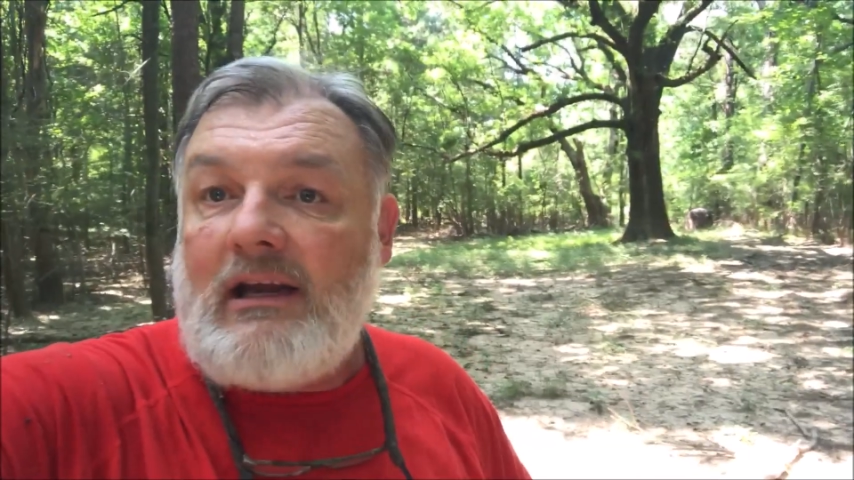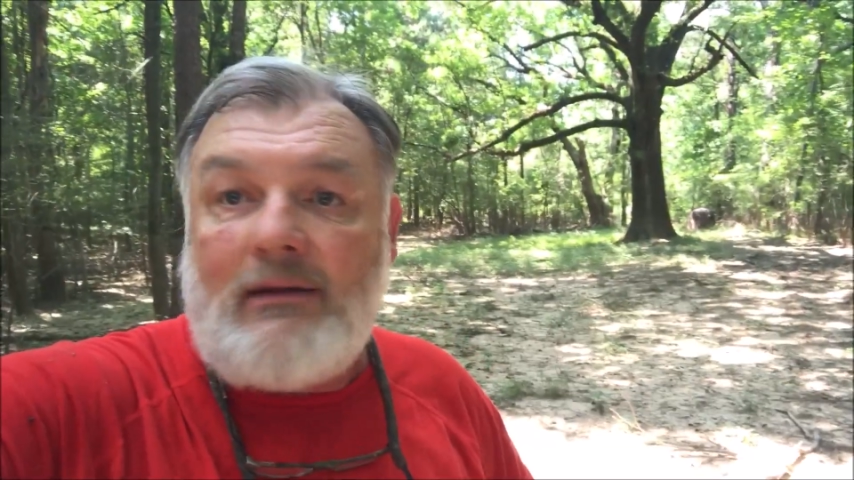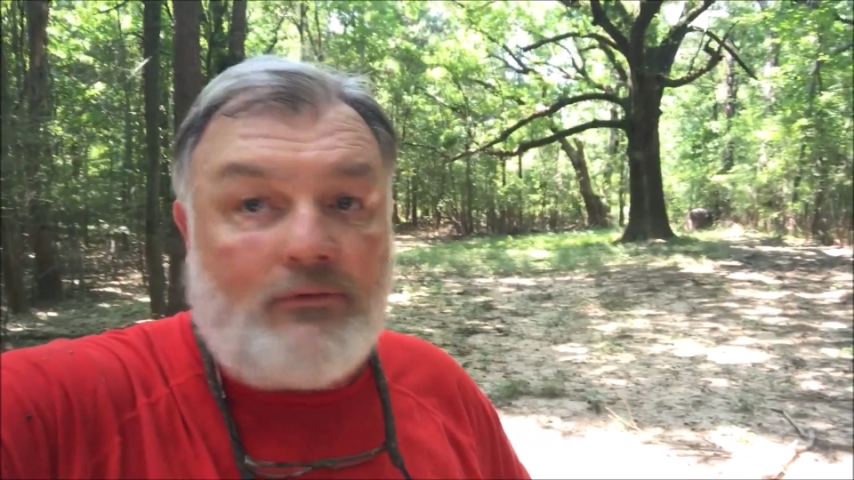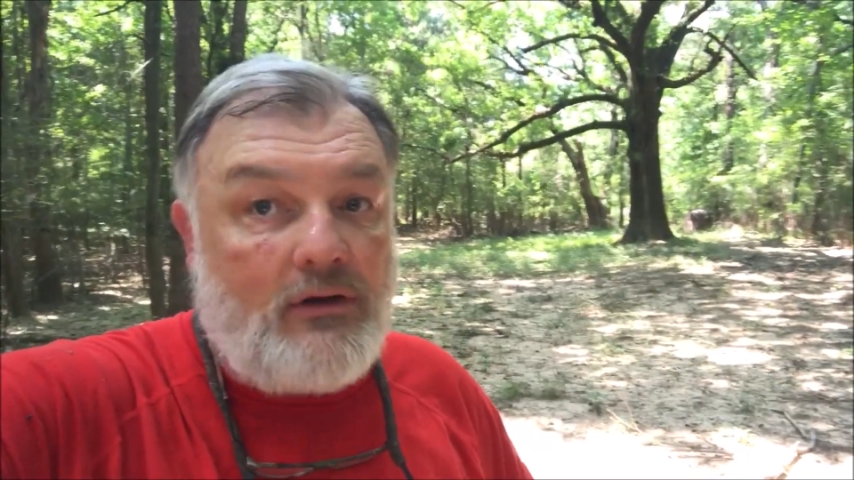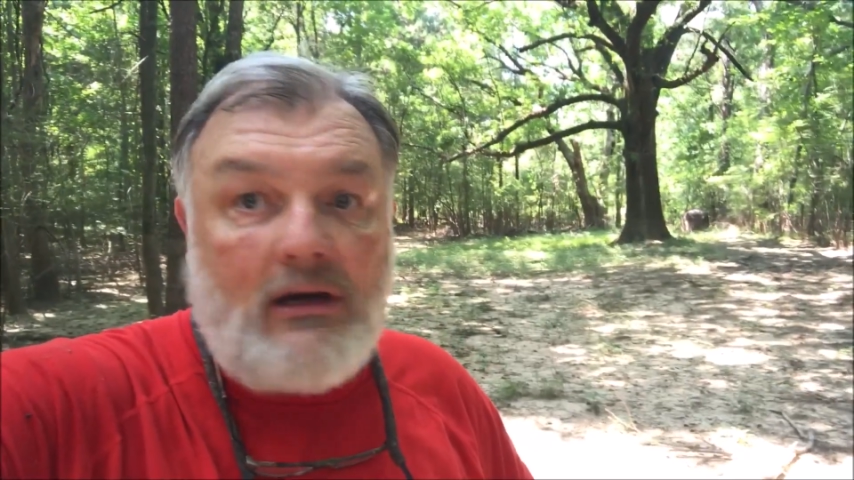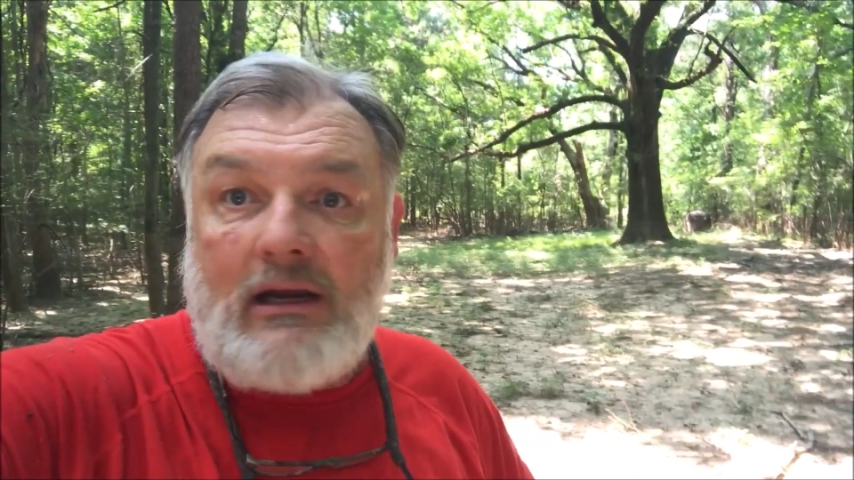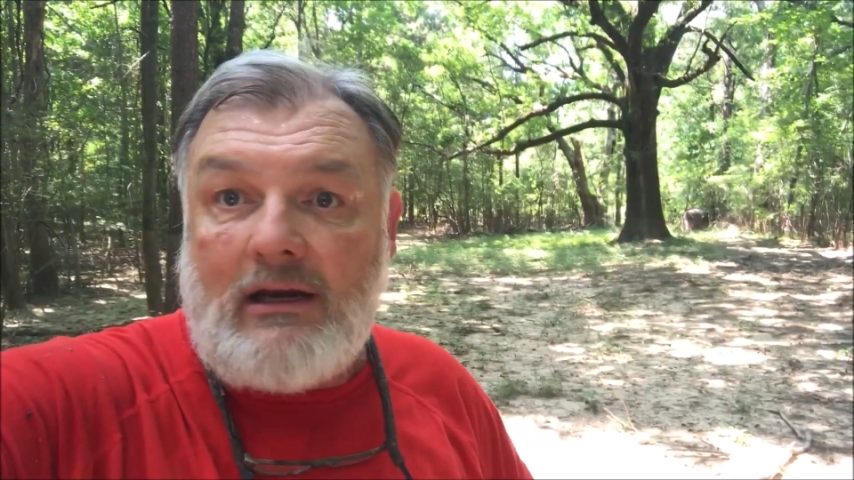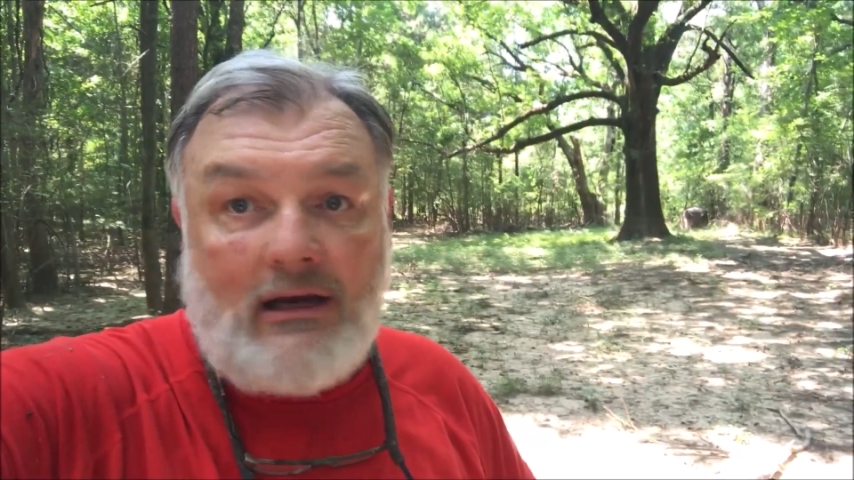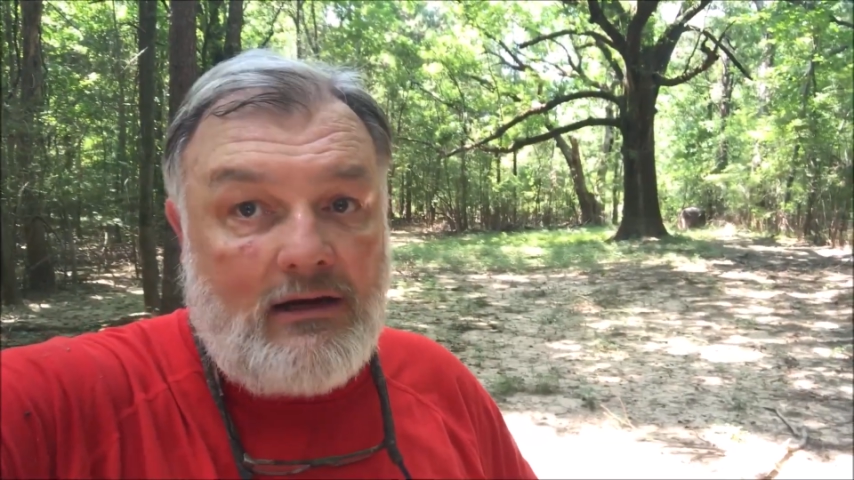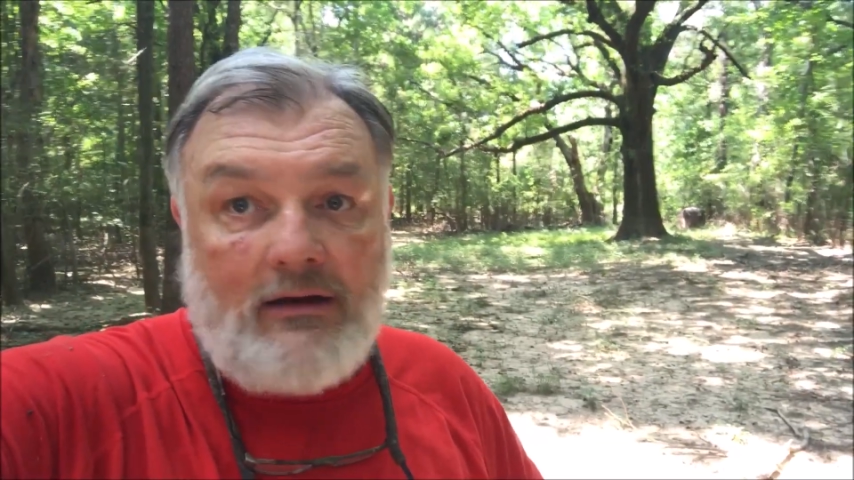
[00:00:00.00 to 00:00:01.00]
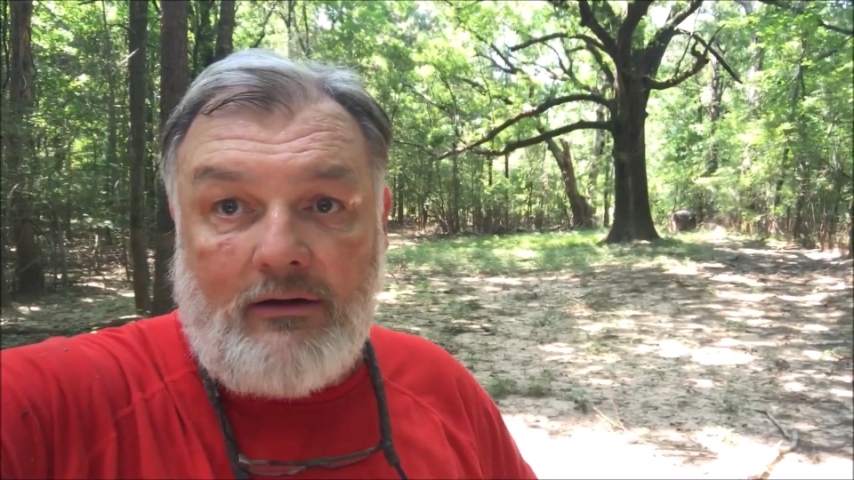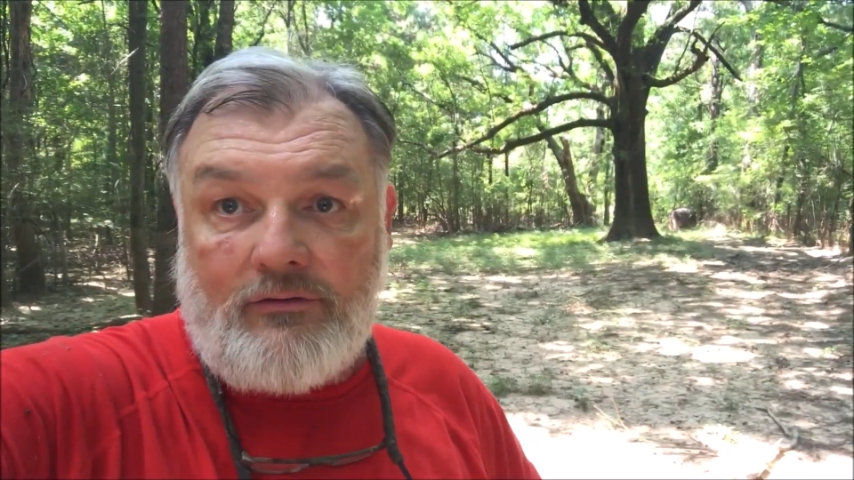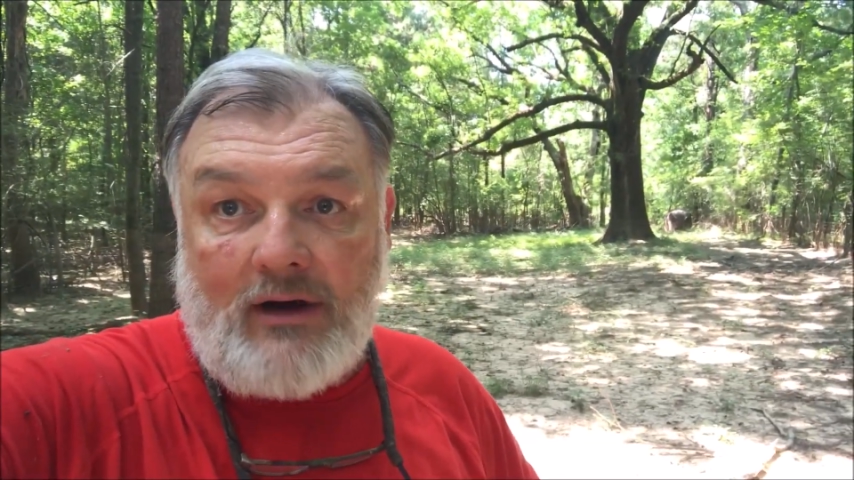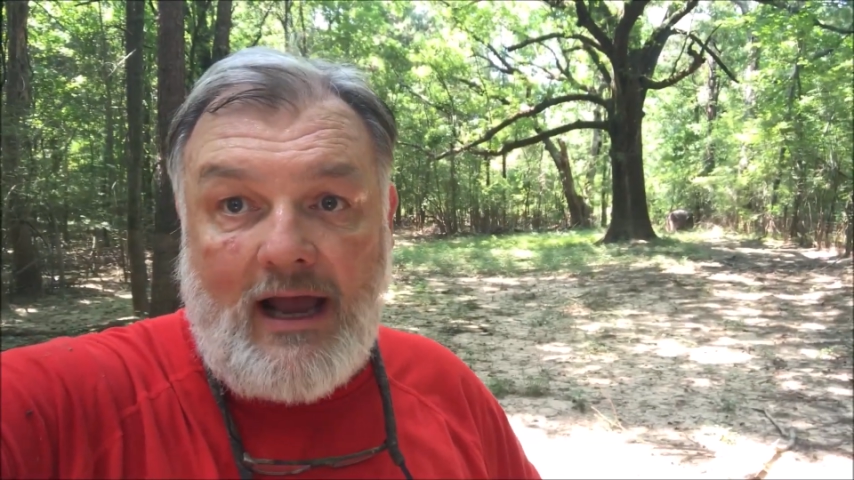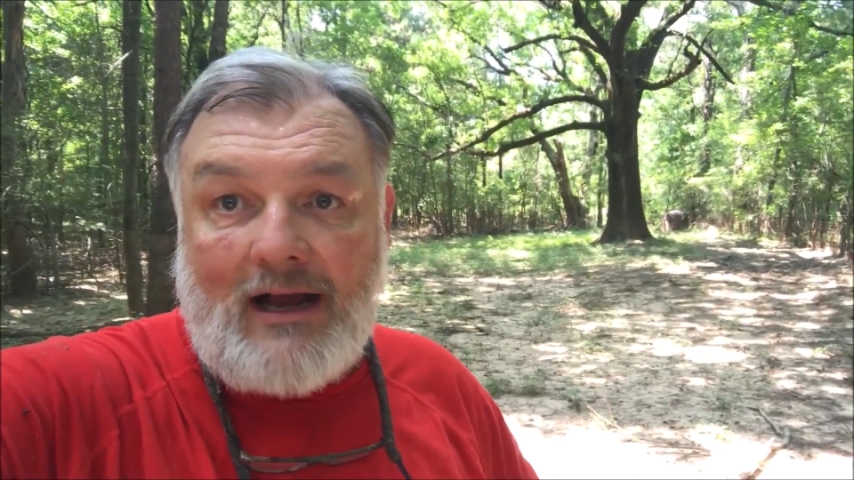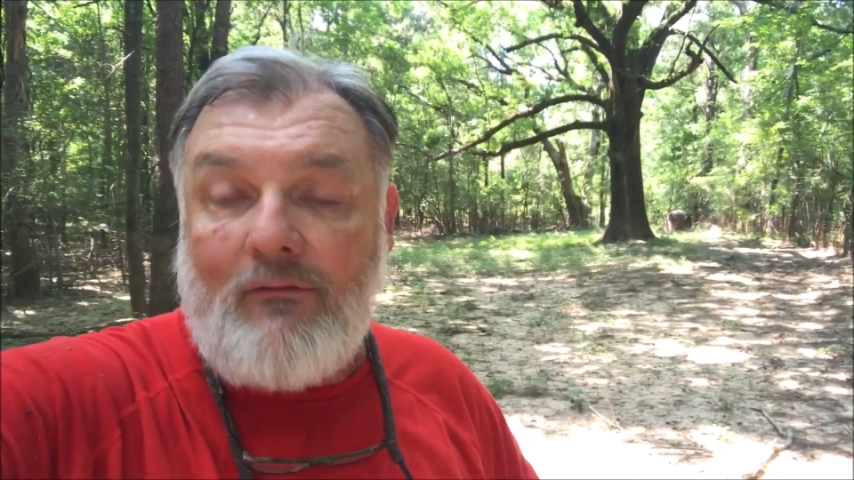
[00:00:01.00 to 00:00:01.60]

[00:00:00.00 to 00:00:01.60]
neat track.